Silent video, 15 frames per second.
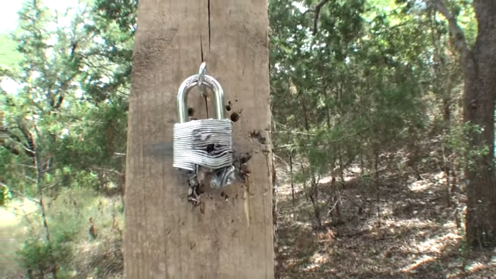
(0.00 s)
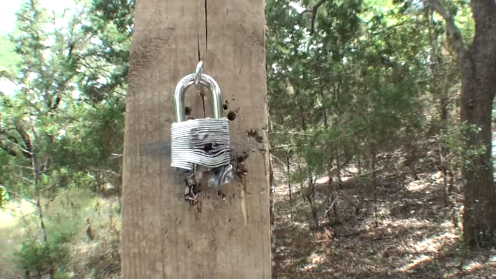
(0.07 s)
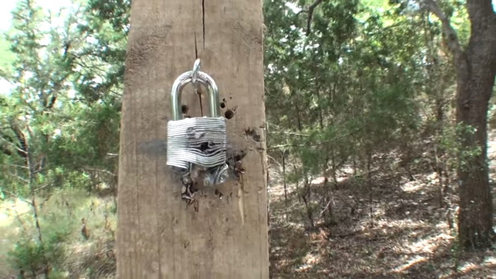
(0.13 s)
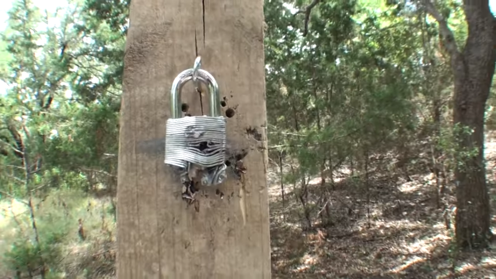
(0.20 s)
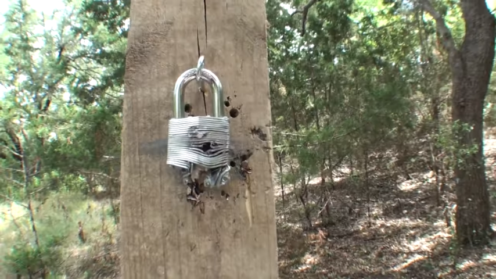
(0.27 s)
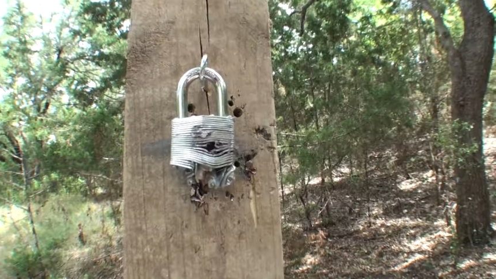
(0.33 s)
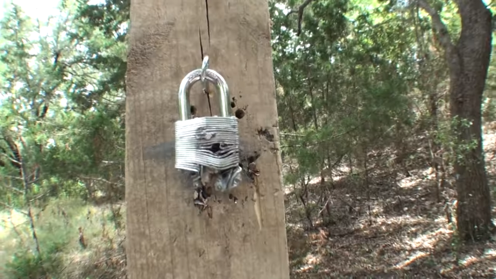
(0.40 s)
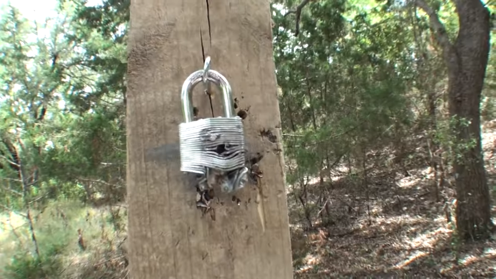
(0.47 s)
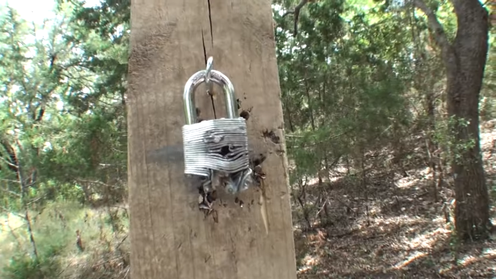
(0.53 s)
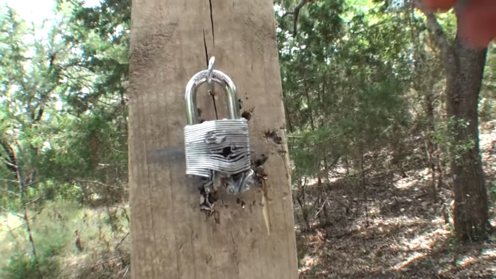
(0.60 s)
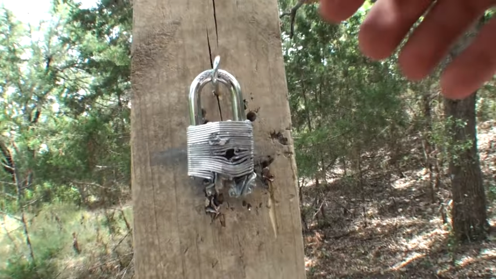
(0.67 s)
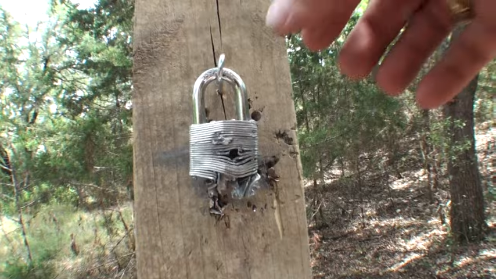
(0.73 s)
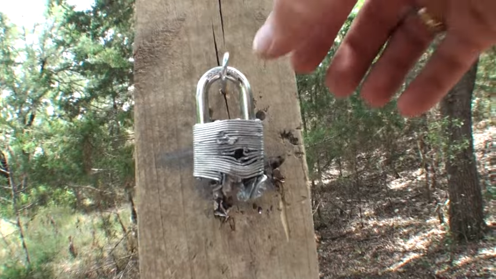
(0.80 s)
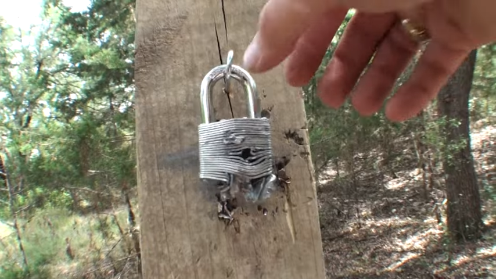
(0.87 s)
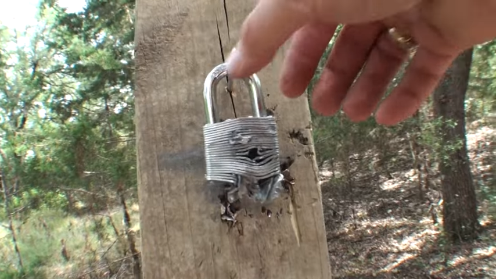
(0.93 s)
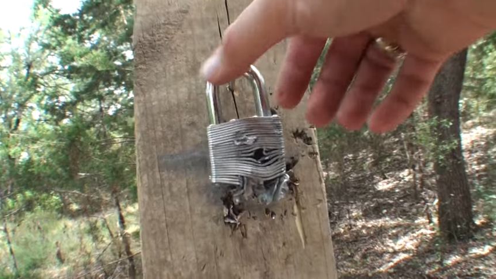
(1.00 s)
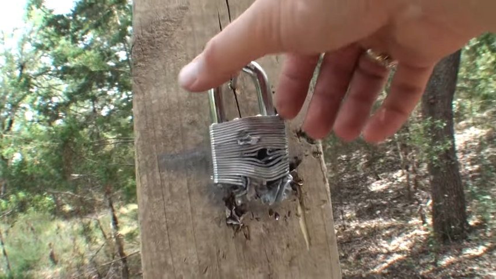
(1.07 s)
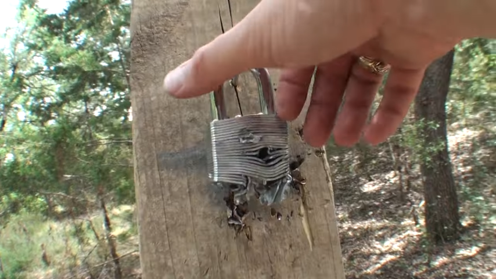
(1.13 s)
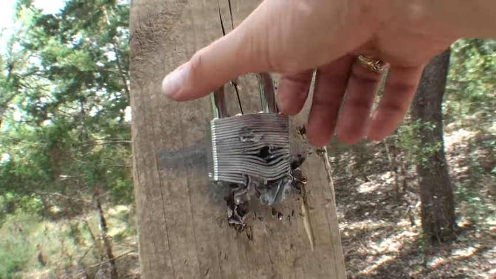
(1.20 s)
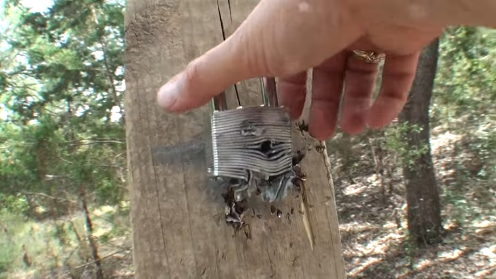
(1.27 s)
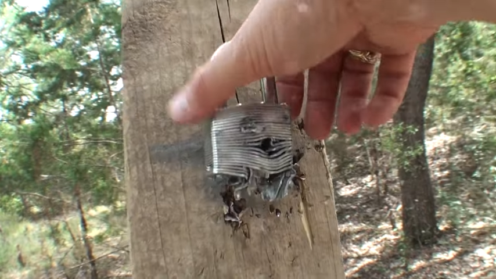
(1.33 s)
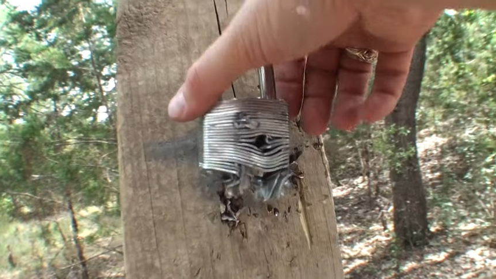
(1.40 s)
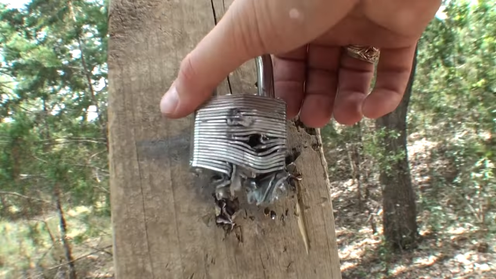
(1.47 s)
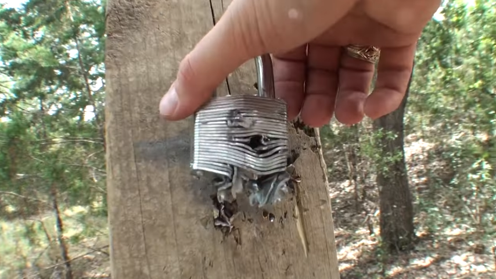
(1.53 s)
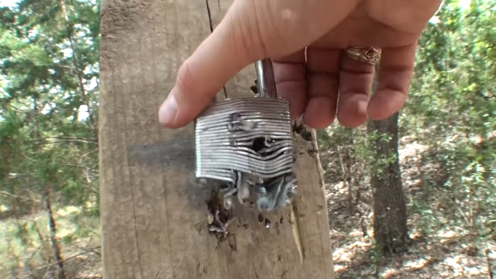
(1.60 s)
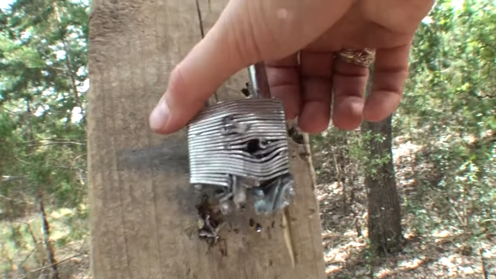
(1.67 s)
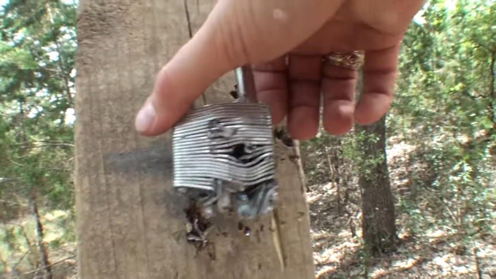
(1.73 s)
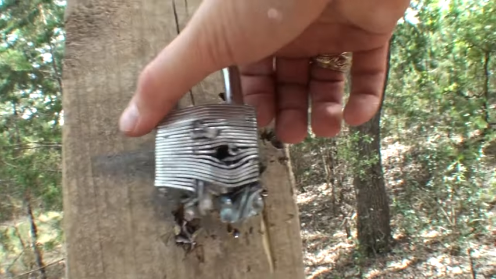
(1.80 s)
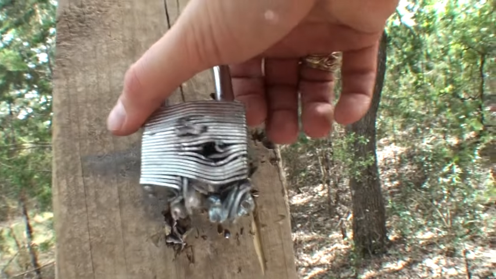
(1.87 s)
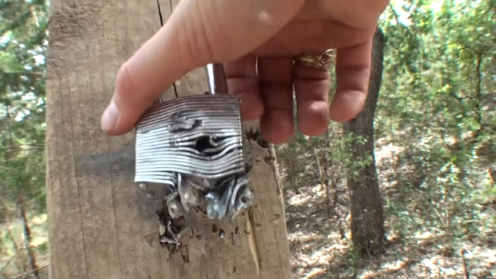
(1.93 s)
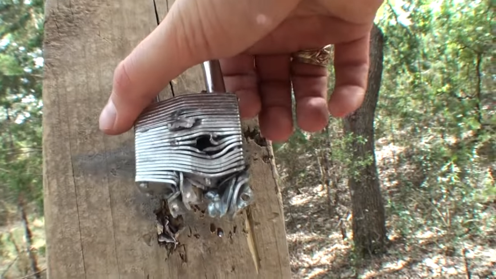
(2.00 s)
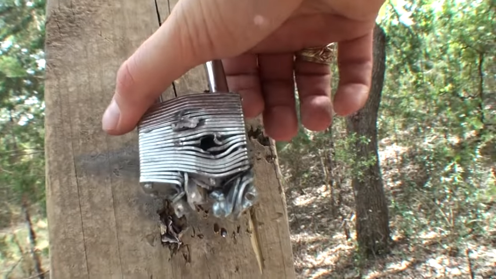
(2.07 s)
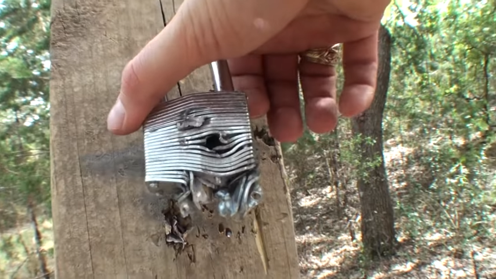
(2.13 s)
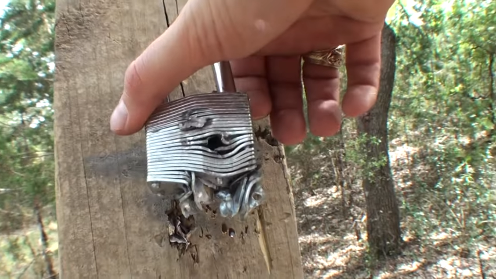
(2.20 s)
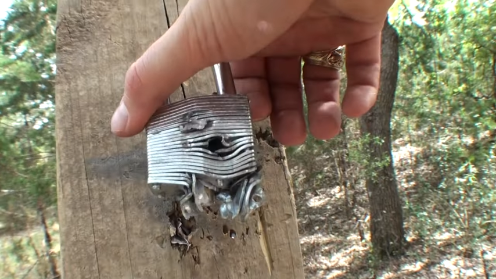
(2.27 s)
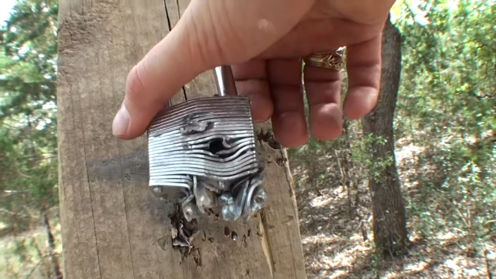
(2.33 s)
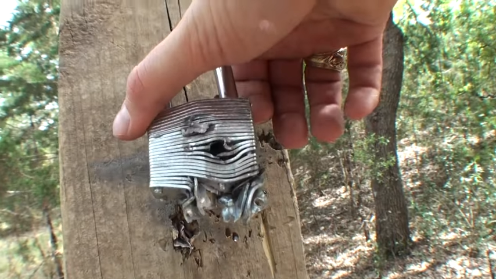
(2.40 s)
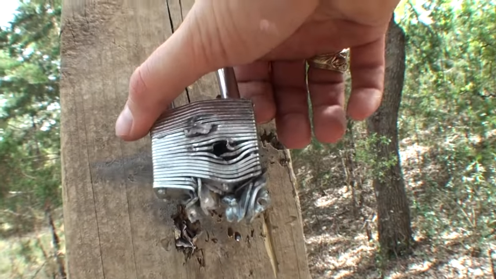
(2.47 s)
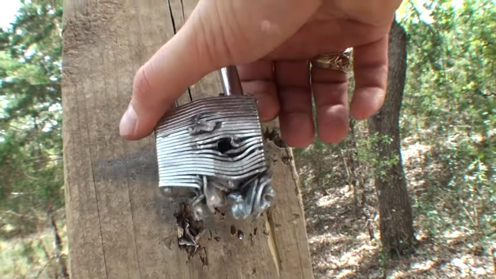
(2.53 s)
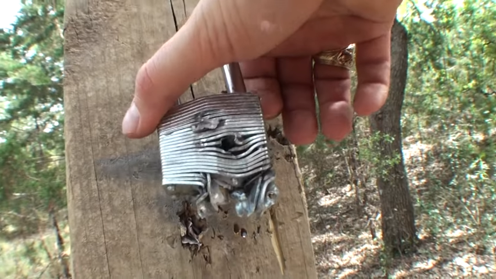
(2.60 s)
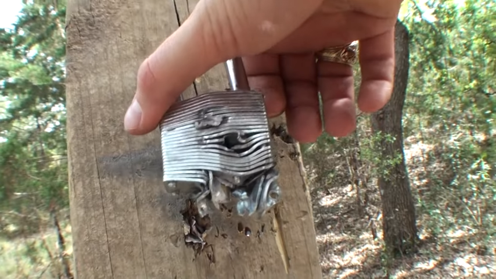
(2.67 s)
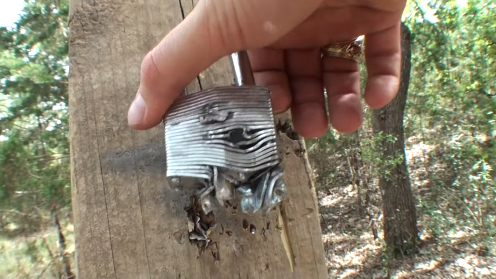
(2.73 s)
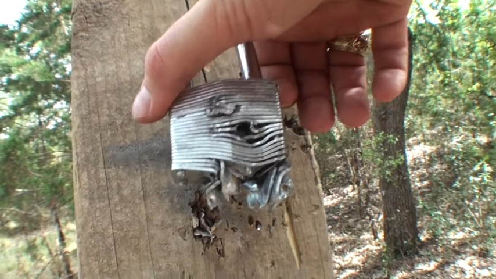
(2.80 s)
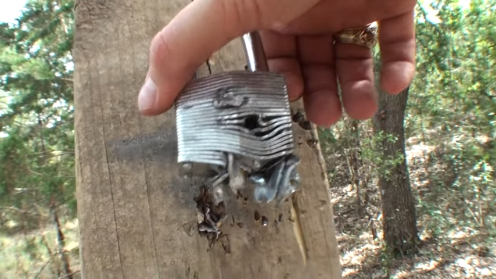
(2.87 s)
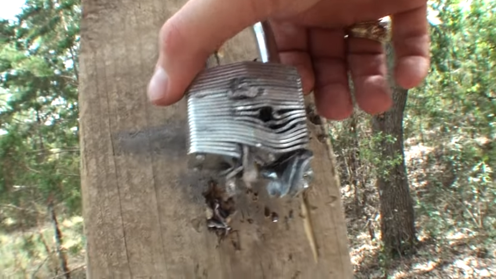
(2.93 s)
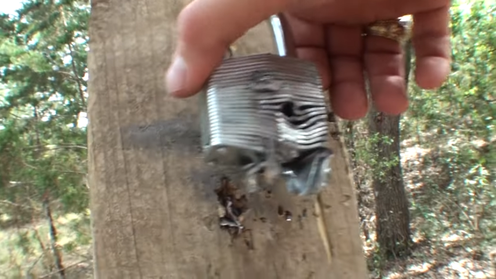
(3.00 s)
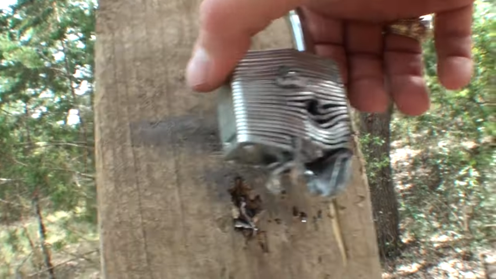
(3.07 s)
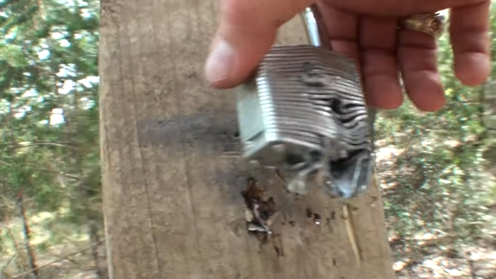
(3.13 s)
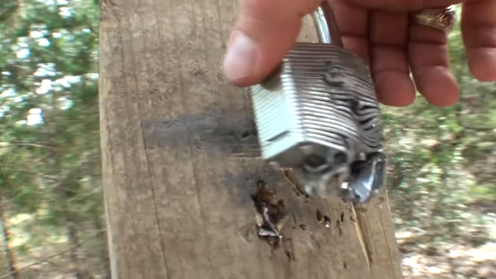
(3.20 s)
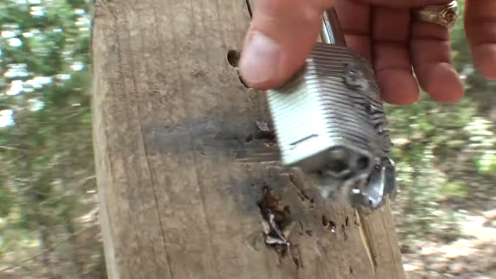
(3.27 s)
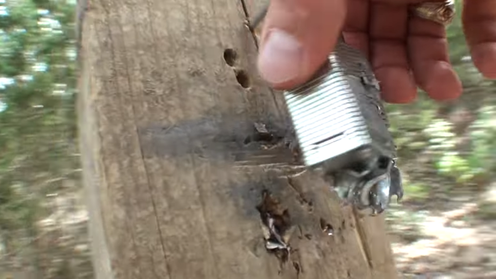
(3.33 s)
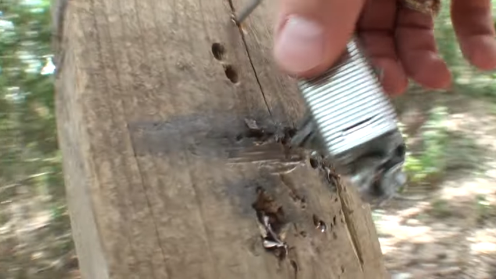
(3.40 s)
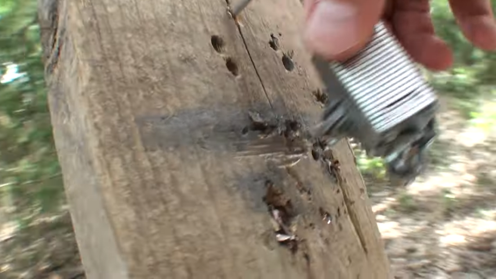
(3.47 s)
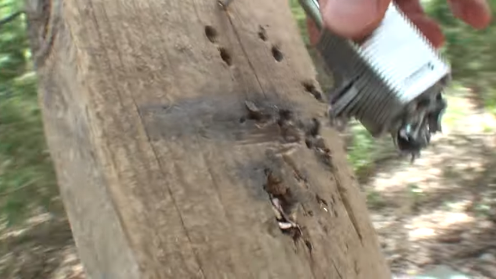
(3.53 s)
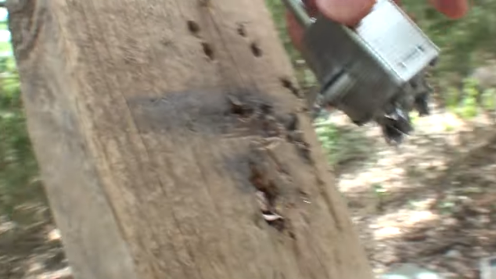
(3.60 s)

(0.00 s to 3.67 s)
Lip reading: (no speaker visible)